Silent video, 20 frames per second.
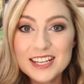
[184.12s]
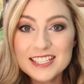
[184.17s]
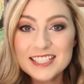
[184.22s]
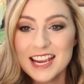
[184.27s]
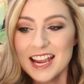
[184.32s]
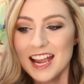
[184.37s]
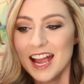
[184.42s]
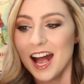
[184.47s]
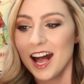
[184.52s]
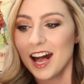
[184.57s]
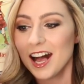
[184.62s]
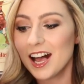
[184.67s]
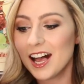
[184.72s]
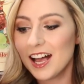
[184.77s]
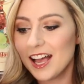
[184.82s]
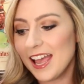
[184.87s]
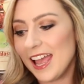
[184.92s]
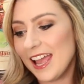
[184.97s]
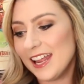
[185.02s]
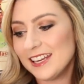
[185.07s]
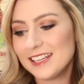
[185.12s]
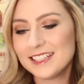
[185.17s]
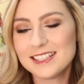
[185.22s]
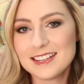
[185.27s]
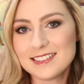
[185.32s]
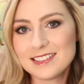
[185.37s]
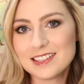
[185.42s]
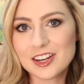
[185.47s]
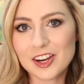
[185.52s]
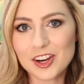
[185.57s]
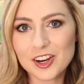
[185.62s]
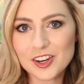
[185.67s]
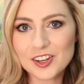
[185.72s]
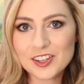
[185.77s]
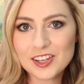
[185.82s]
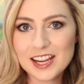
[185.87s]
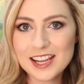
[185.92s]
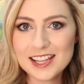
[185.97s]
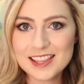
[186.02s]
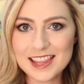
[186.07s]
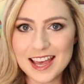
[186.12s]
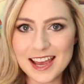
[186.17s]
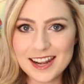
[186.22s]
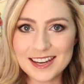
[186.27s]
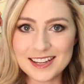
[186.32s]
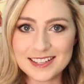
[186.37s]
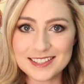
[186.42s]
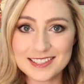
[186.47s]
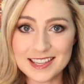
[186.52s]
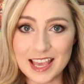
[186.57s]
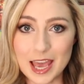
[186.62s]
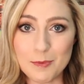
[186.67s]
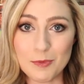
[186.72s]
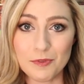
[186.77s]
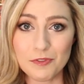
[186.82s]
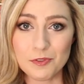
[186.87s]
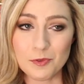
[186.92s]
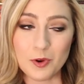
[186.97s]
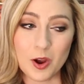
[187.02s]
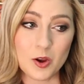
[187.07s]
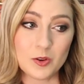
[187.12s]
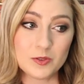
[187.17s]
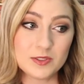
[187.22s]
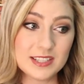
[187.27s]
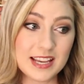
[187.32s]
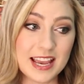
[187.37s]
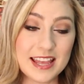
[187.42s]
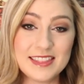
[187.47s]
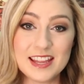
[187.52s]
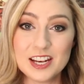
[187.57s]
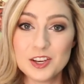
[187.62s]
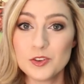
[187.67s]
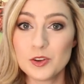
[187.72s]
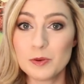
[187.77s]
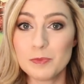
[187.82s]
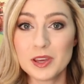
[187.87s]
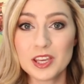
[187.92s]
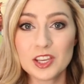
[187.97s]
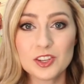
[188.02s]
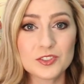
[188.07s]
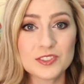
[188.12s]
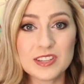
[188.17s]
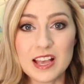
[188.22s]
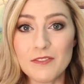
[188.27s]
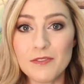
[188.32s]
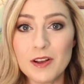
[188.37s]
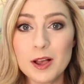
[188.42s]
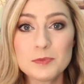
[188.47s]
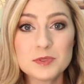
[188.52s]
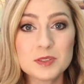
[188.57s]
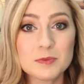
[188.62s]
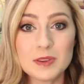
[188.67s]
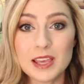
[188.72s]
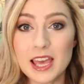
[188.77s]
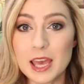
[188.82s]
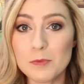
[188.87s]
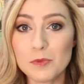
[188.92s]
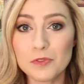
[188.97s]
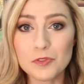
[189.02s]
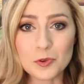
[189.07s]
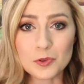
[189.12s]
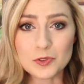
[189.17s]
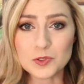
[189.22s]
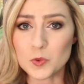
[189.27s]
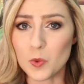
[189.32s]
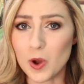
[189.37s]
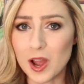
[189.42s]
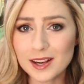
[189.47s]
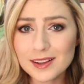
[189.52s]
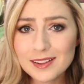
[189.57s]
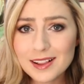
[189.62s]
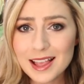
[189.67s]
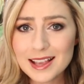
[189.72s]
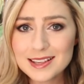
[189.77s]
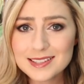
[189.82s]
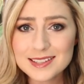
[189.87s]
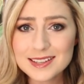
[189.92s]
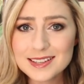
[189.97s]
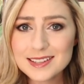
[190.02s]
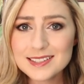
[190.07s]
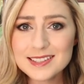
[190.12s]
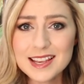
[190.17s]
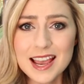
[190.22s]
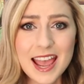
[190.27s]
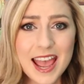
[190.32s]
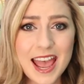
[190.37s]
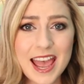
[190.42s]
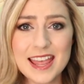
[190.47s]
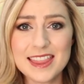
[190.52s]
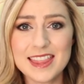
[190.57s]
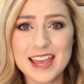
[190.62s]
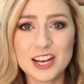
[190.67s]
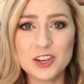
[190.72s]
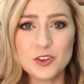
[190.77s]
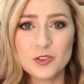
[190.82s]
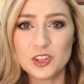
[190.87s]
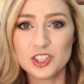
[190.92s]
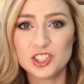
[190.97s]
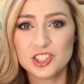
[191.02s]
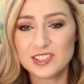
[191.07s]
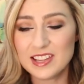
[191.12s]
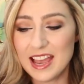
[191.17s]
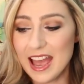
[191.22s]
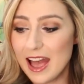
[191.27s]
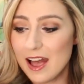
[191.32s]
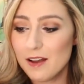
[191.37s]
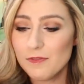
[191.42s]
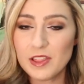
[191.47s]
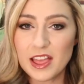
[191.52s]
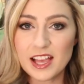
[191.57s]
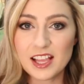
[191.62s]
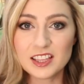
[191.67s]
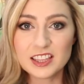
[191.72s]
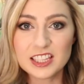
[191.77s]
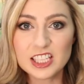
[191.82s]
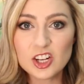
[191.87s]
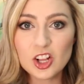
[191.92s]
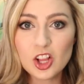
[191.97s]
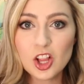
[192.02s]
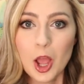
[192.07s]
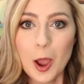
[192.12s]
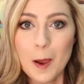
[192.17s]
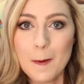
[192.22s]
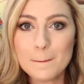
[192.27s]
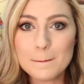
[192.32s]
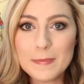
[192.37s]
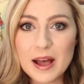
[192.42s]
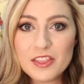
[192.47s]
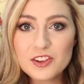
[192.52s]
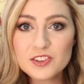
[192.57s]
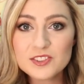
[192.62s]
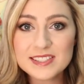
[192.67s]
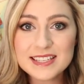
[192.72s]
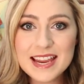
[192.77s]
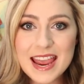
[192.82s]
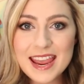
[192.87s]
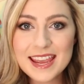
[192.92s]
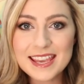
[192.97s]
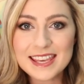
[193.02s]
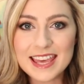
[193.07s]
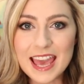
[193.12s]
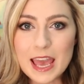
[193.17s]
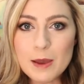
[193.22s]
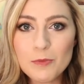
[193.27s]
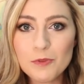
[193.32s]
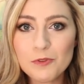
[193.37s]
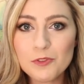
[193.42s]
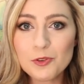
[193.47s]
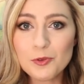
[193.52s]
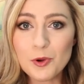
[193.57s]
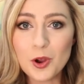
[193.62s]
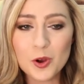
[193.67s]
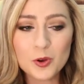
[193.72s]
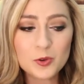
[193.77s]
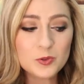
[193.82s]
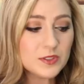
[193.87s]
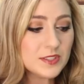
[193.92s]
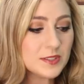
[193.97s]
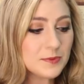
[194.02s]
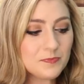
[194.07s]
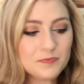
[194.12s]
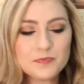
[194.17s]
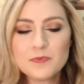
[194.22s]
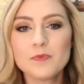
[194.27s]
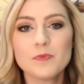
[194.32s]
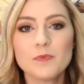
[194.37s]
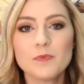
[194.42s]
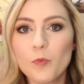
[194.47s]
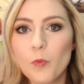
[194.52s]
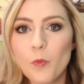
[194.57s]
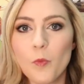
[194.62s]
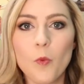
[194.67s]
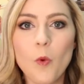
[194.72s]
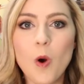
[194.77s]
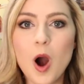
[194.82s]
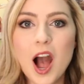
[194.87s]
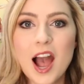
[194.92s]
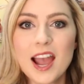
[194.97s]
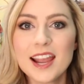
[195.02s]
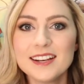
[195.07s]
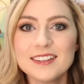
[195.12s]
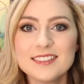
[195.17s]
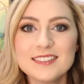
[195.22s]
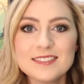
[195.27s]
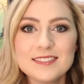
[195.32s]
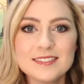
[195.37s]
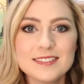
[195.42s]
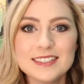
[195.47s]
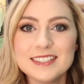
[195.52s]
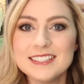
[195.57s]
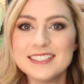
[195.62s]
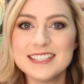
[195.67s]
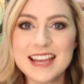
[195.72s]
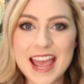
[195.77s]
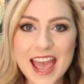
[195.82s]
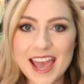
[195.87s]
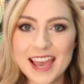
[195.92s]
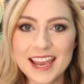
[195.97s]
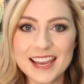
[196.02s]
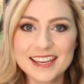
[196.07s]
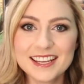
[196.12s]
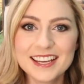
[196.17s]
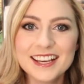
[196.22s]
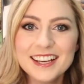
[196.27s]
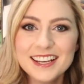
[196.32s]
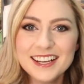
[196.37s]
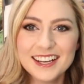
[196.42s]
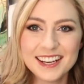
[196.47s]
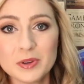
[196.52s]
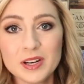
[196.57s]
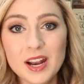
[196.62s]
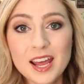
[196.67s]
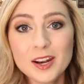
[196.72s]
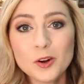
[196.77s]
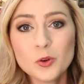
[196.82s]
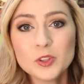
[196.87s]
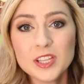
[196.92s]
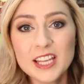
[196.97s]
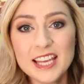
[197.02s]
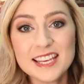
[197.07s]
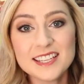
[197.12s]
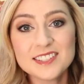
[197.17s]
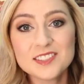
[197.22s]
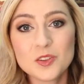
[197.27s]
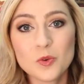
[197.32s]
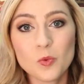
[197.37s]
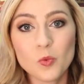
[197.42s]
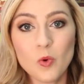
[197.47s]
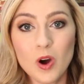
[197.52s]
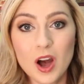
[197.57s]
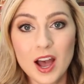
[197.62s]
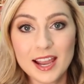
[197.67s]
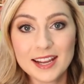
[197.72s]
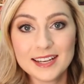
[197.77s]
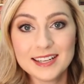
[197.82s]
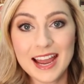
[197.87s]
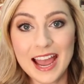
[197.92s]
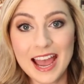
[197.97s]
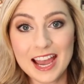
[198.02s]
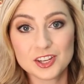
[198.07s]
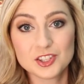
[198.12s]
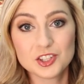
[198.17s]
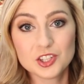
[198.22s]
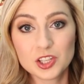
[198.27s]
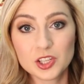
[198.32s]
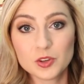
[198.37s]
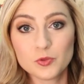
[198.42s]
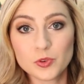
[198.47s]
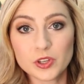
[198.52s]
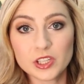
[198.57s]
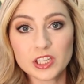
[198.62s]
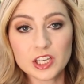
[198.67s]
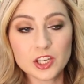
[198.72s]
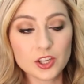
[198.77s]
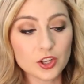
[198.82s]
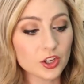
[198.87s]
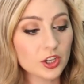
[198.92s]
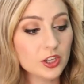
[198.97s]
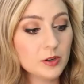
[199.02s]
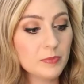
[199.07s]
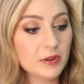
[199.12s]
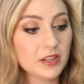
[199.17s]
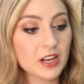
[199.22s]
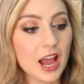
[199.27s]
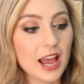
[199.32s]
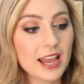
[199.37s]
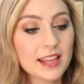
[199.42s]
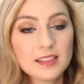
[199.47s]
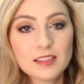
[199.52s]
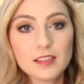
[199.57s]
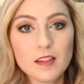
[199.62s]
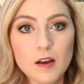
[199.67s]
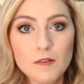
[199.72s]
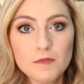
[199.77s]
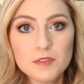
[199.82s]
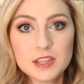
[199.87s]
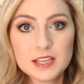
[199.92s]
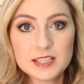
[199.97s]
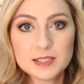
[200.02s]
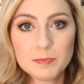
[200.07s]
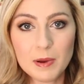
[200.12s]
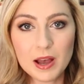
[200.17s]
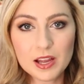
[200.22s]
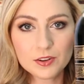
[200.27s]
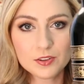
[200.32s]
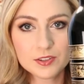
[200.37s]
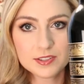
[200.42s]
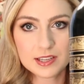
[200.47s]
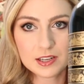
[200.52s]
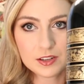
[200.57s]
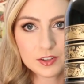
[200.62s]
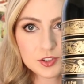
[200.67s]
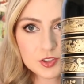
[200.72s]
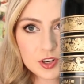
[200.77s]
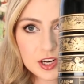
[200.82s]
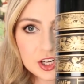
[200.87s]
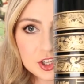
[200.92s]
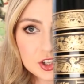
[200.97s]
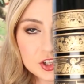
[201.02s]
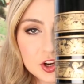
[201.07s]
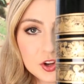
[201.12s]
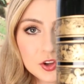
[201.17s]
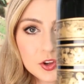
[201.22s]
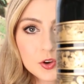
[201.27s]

it, and it doesn't hurt that it's Game of Thrones. And then you could pick yourself up some Game of Thrones wine glasses, and then you could just have like a little Mother's Day Game of Thrones wine day. But not only is the wine actually really good, but I love these bottles, and I'll try to show